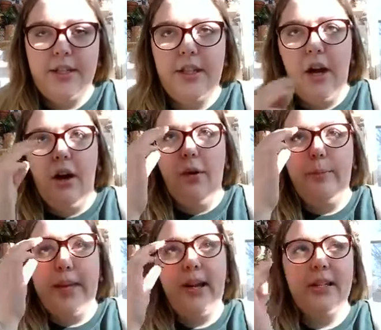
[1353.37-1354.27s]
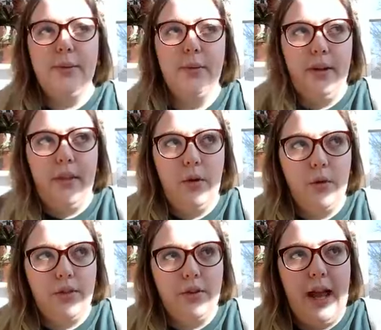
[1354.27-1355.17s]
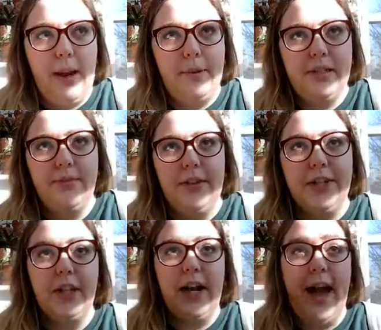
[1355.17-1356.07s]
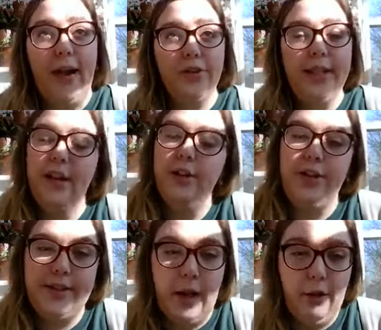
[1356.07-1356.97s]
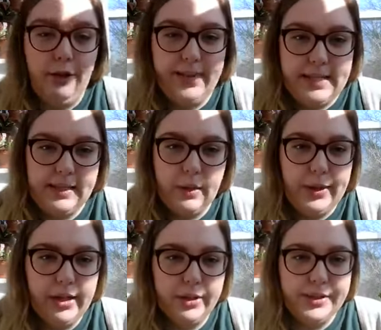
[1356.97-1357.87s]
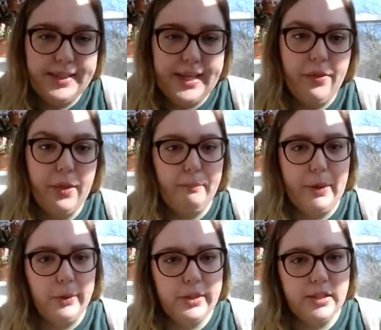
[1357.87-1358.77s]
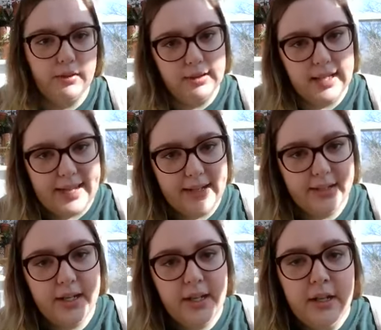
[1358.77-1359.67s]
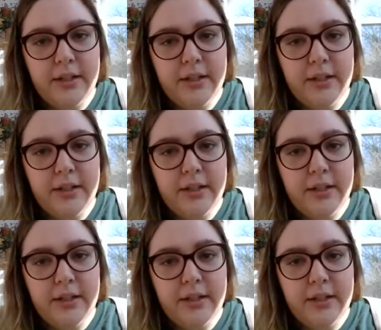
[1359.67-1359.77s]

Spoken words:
So because we're in the Northern Hemisphere, actually our south-facing windows get the most light.